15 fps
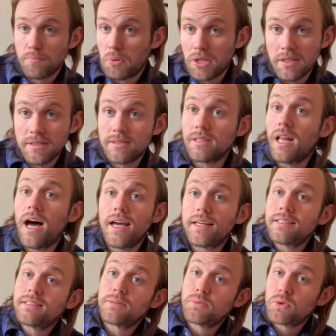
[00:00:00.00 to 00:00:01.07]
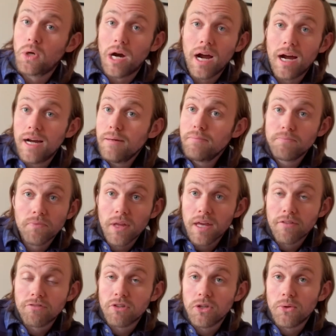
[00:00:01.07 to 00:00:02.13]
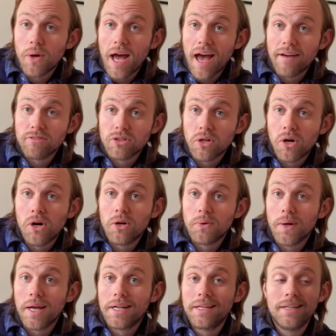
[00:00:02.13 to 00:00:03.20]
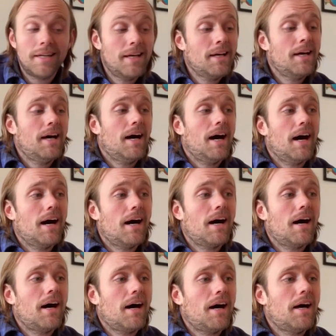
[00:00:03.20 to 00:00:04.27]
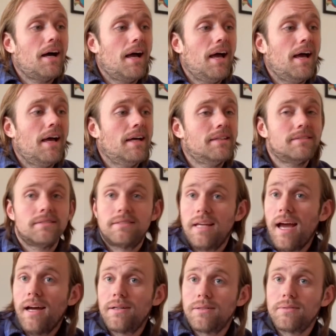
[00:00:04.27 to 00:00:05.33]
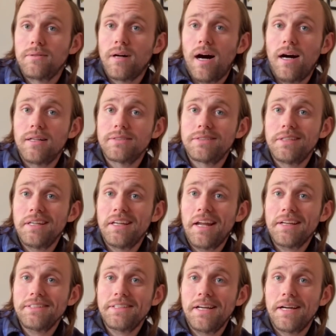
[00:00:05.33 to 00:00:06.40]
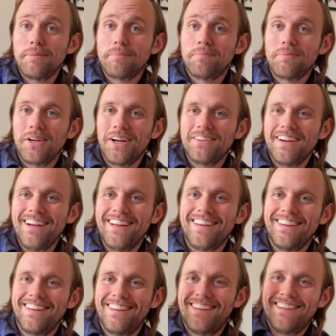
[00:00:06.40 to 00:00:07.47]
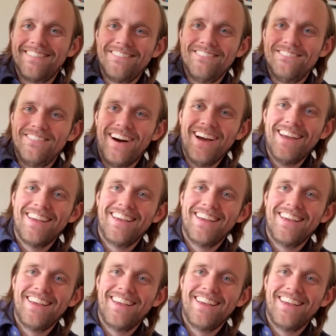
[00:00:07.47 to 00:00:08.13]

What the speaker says: please like and subscribe if you haven't already. And yeah, I'll see you next time. Alrighty. Bye.